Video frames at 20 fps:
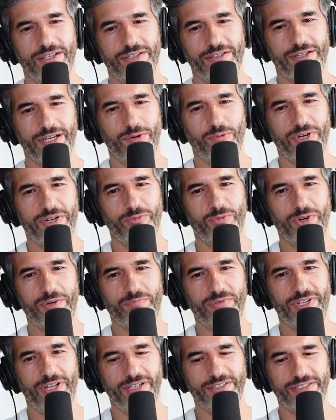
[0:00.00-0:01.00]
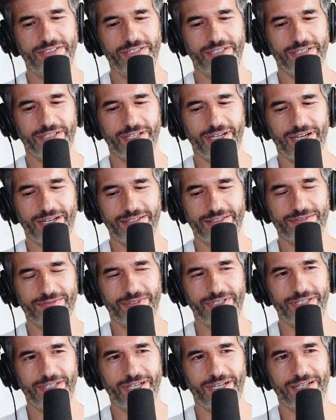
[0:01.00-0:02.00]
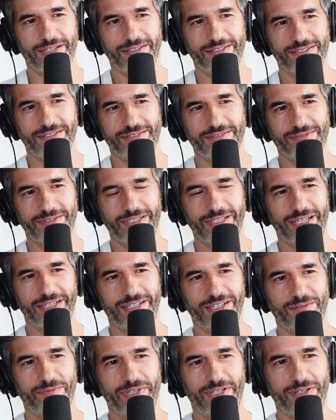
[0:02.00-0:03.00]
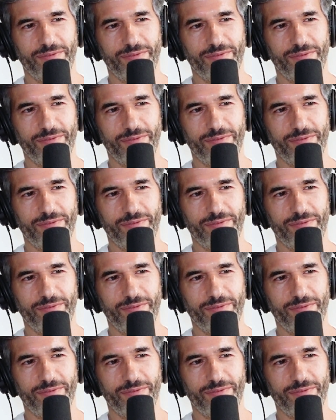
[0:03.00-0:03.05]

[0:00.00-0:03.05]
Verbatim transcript: You got what? What plugs do you got? What do you got? What do you got coming